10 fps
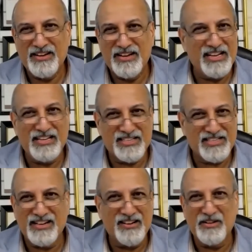is
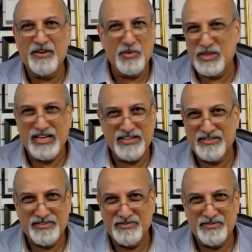still with
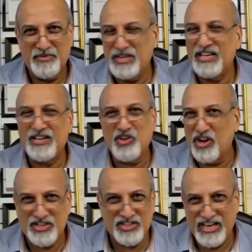us. We didn't
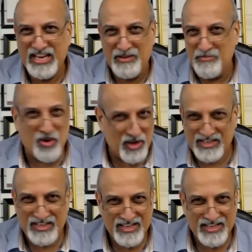dodge any bullet.